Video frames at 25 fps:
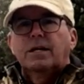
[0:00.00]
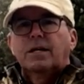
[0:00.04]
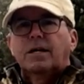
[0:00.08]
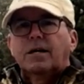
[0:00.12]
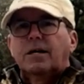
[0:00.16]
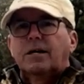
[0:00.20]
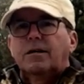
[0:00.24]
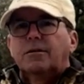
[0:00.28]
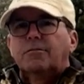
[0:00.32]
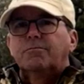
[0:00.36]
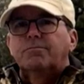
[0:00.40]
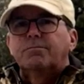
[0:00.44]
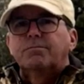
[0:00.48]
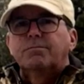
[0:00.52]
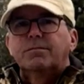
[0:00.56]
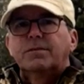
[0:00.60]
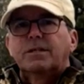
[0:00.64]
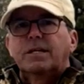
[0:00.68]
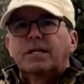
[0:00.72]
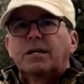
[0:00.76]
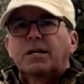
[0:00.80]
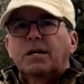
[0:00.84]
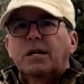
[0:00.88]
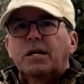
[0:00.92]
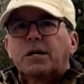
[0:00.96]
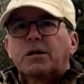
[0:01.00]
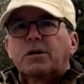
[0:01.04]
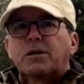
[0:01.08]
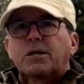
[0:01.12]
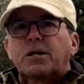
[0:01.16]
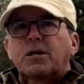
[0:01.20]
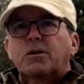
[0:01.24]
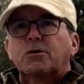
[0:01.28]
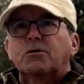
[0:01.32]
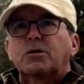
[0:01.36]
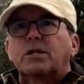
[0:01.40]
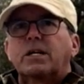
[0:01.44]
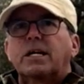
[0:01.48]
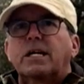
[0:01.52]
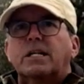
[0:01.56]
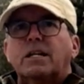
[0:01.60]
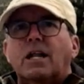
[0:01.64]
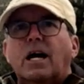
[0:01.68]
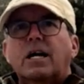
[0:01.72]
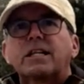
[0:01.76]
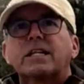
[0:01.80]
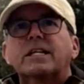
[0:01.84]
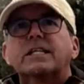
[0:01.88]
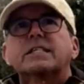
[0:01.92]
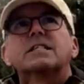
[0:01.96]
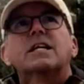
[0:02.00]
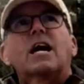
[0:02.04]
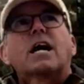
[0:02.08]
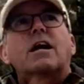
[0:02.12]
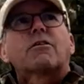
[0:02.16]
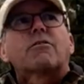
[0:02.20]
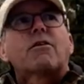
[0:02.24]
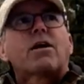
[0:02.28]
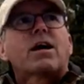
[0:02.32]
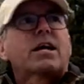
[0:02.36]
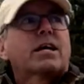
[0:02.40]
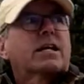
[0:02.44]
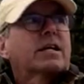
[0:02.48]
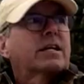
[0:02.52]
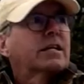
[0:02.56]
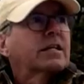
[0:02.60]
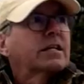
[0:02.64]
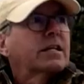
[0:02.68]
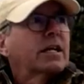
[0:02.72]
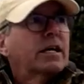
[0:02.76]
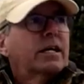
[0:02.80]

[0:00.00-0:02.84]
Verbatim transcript: Um, here, here it goes again. Luckily, it's not raining.